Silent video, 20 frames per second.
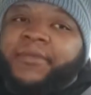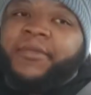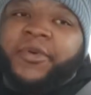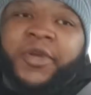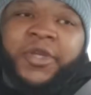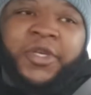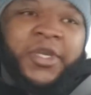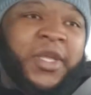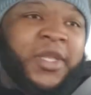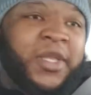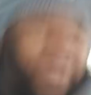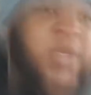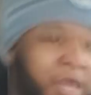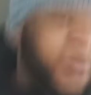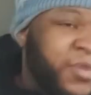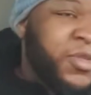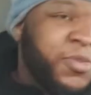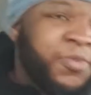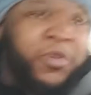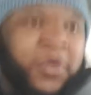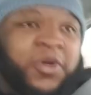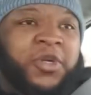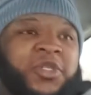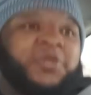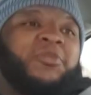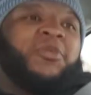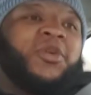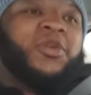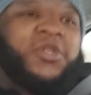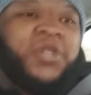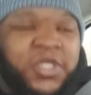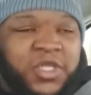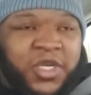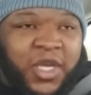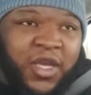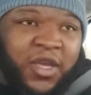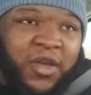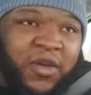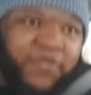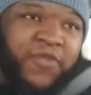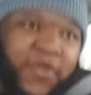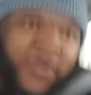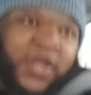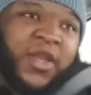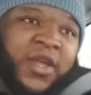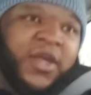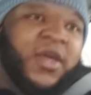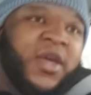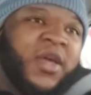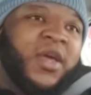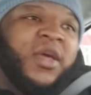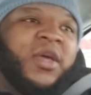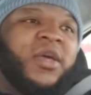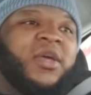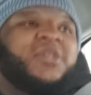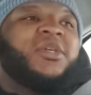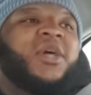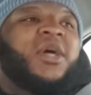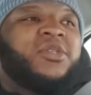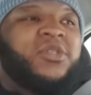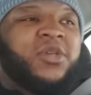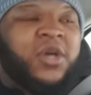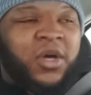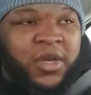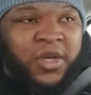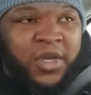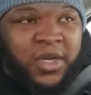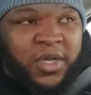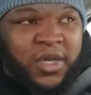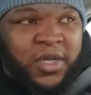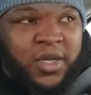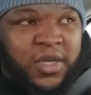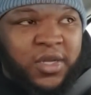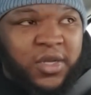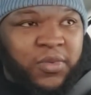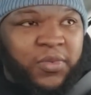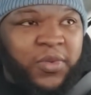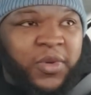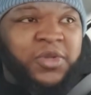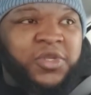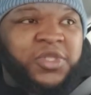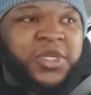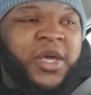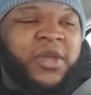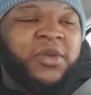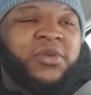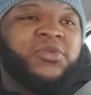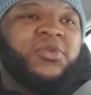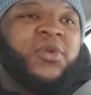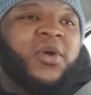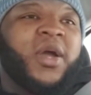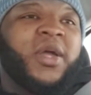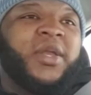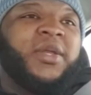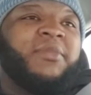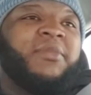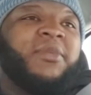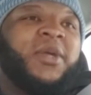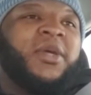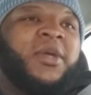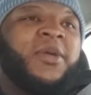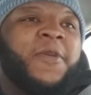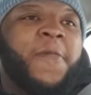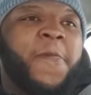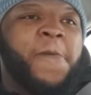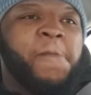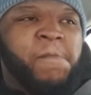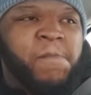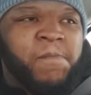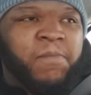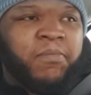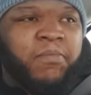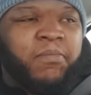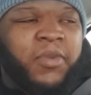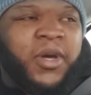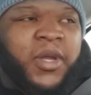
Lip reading: Appreciate the love, support, your boy CJ Goodfella. Shout out to all the real channels grinding, man.